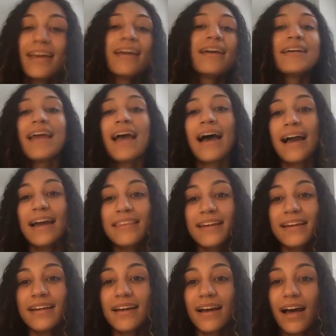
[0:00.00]
Yeah, I
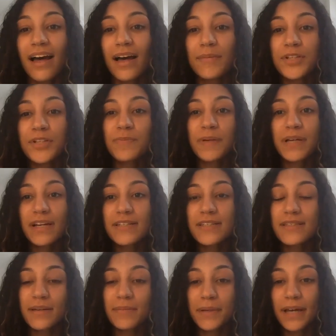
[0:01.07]
think just because
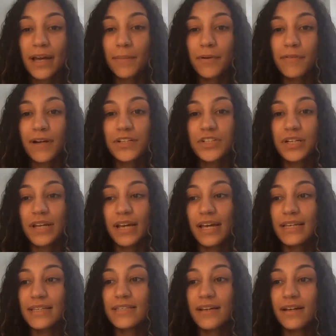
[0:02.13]
the PA profession
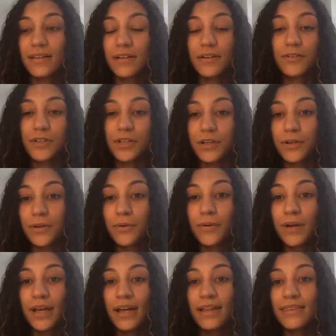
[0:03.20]
is a little new,
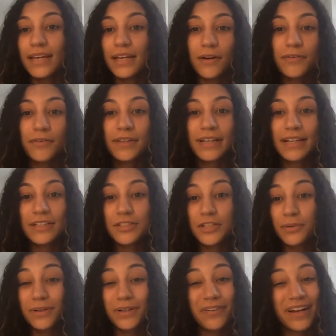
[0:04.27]
they don't really
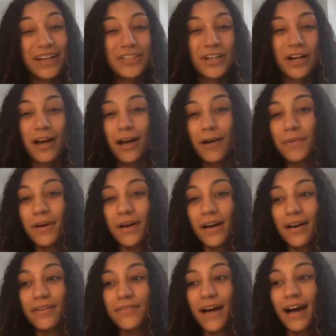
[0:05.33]
do a great job
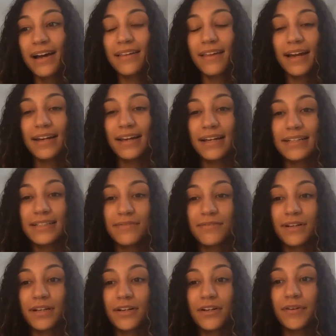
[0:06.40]
of highlighting
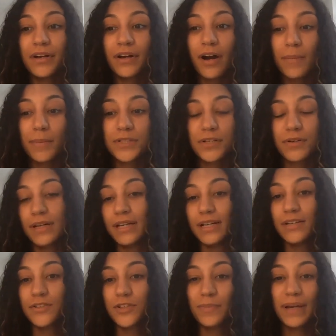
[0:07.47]
different career
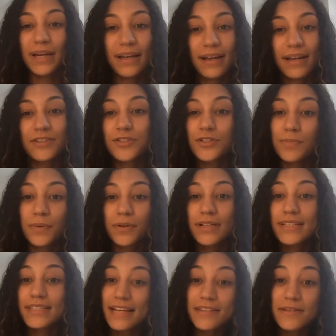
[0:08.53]
opportunities or making it super
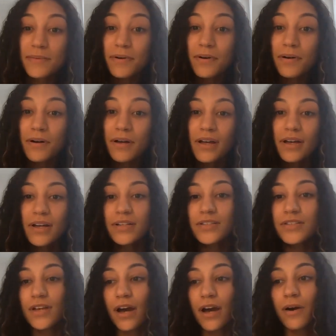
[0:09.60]
accessible.
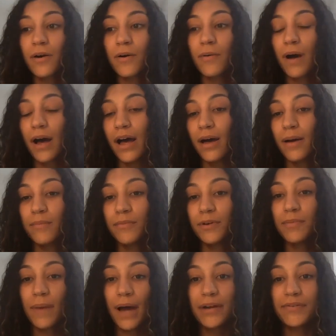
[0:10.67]
So with
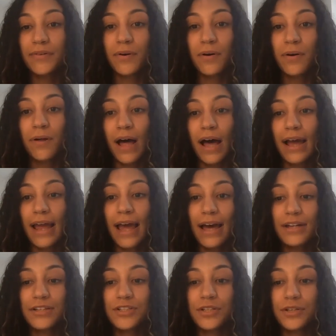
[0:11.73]
my role, I
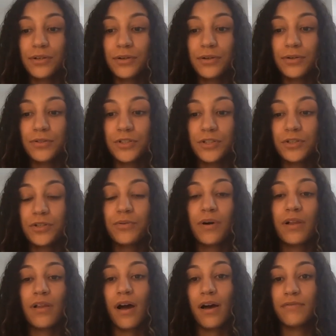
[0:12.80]
had to do
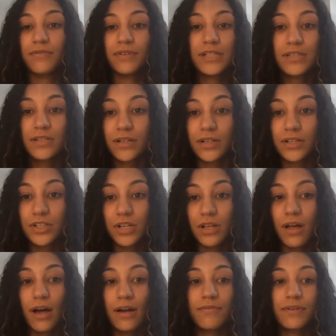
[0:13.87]
a lot of research, a
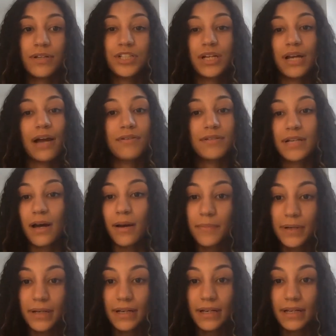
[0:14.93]
lot of reaching out to
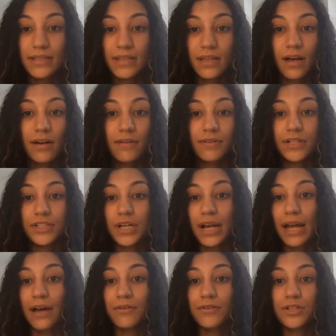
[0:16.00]
companies, a lot of reaching
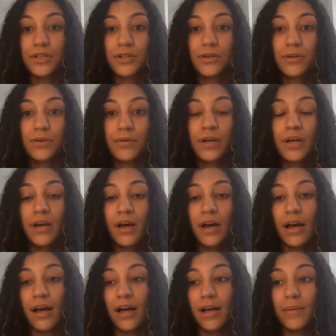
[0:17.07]
out to
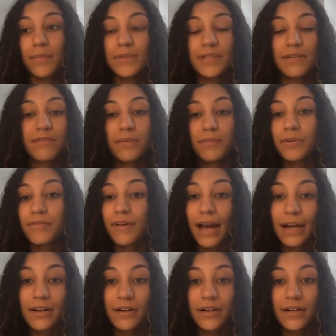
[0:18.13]
different
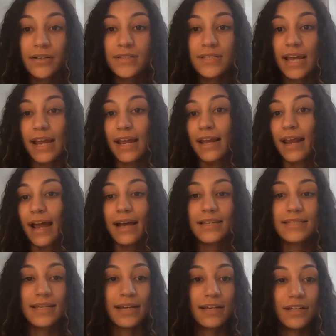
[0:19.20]
providers and
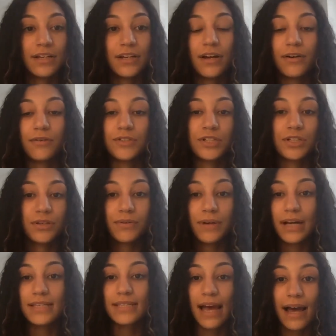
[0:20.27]
asking, you know, do you
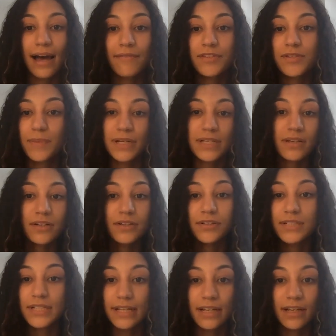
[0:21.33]
guys have space on your
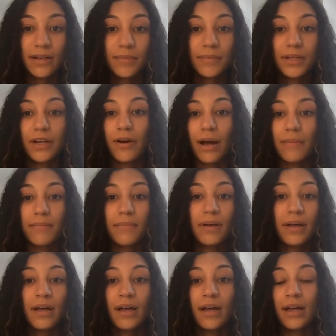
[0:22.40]
team? You know, I'm
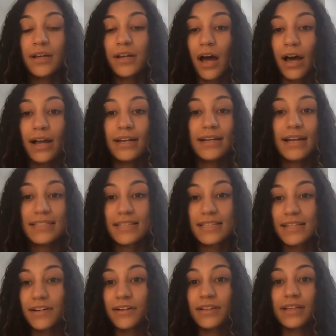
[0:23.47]
not
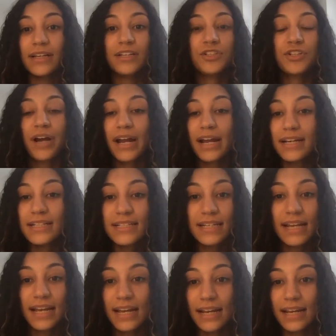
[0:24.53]
necessarily trained
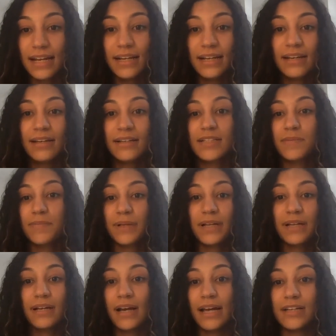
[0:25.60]
in to
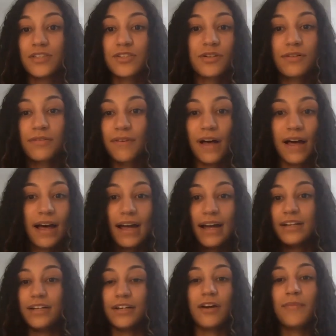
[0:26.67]
be a certified,
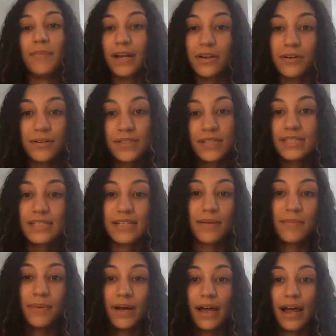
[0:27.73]
you know, medical
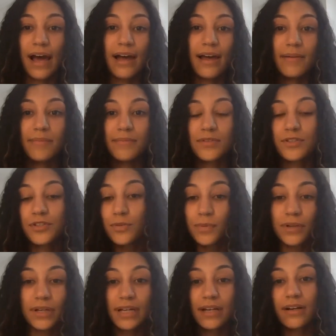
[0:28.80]
assistant, but I'm super
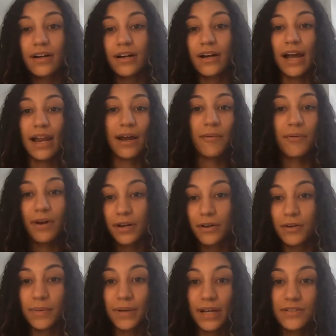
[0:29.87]
eager and I want to go to
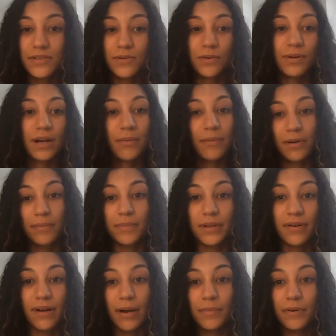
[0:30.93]
PA school and I want to be
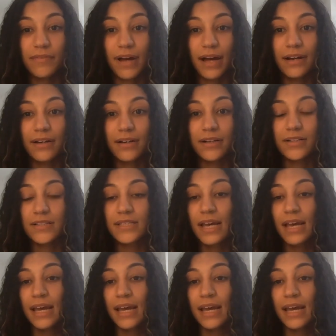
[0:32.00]
around providers.